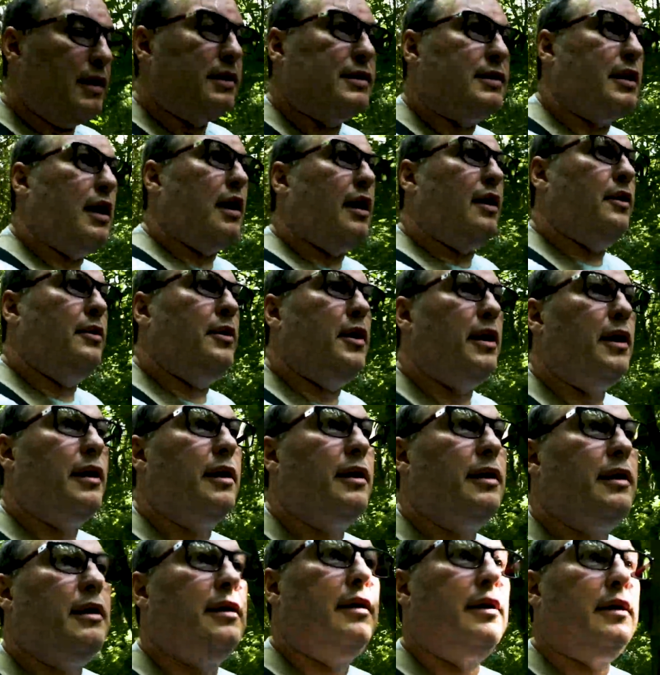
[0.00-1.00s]
So
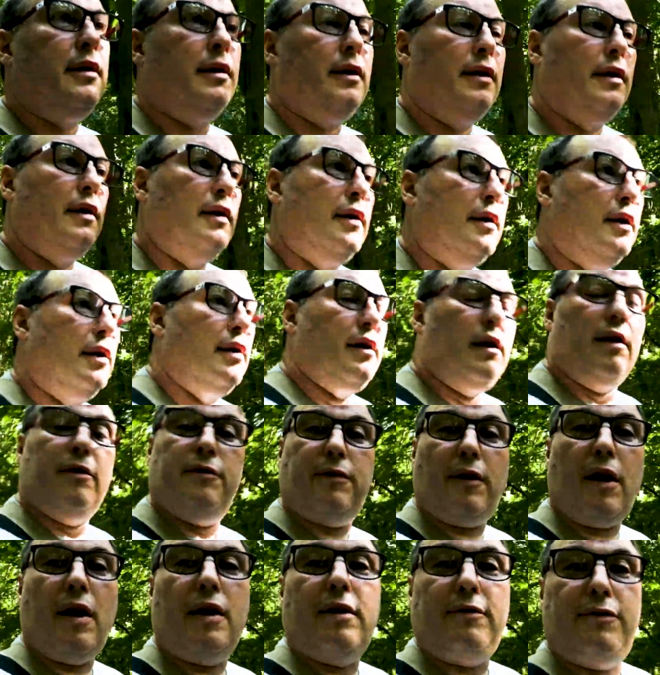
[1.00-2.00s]

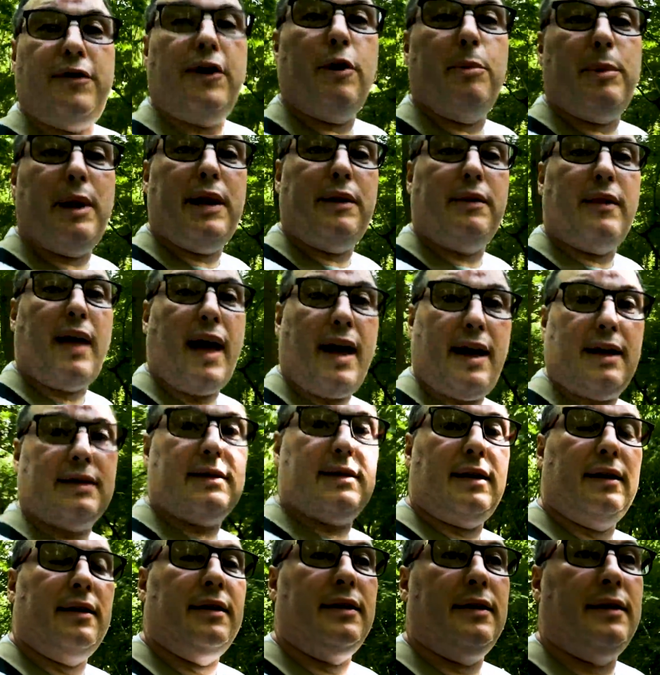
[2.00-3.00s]
fly and film in
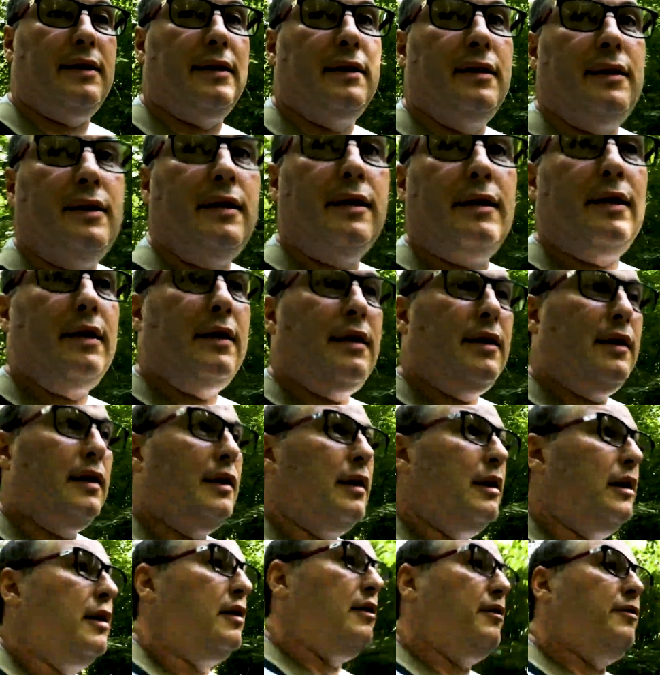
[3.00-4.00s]
that.
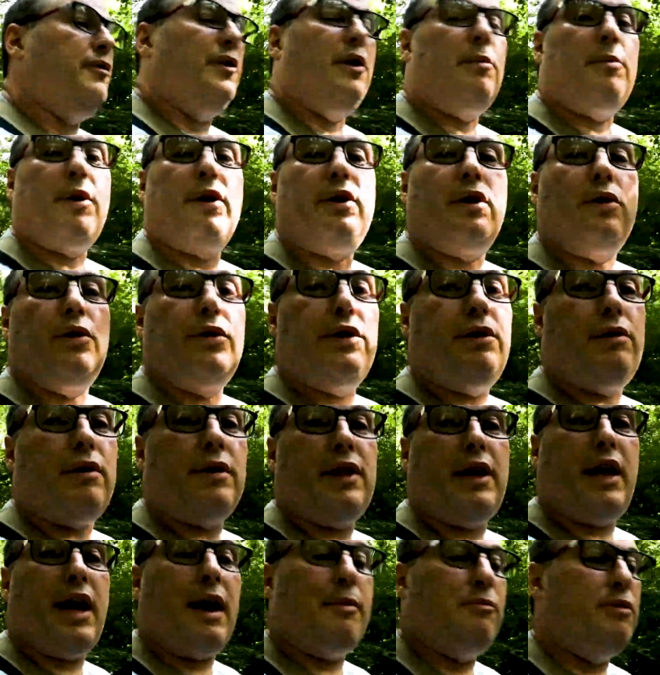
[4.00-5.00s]
Film on all your
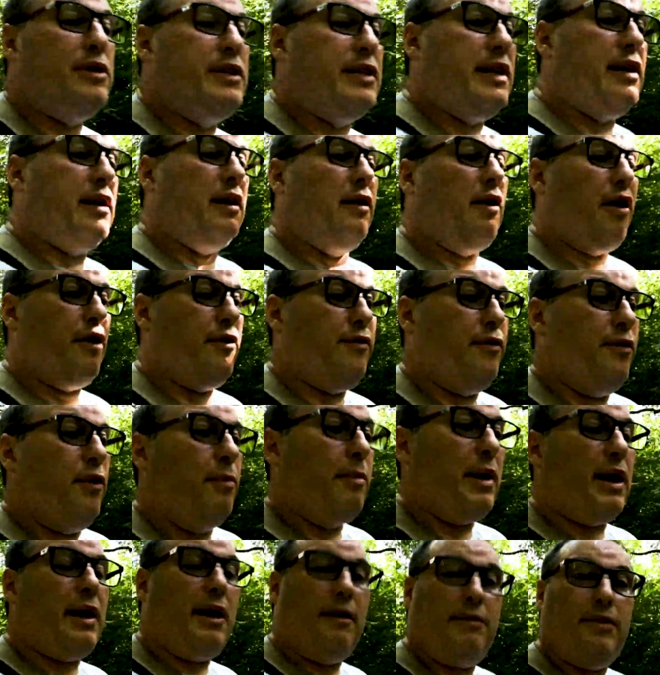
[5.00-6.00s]
other cameras in a log
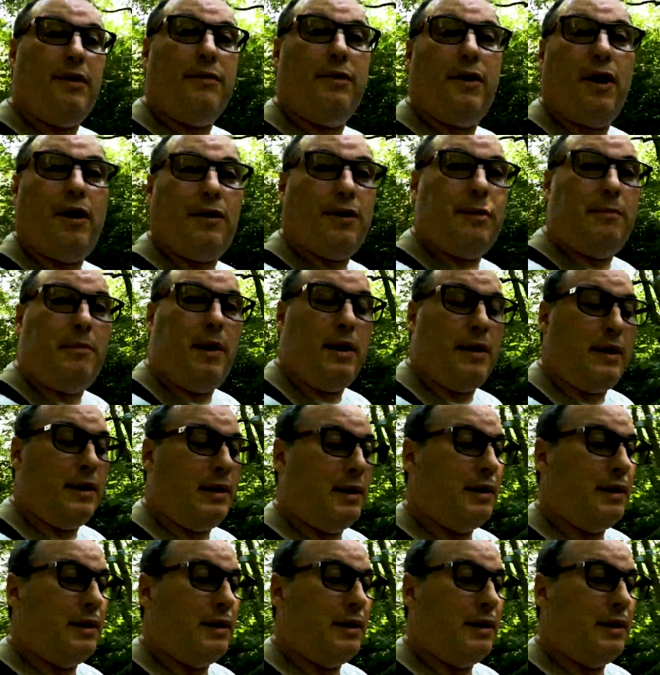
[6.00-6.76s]
format if they've got them.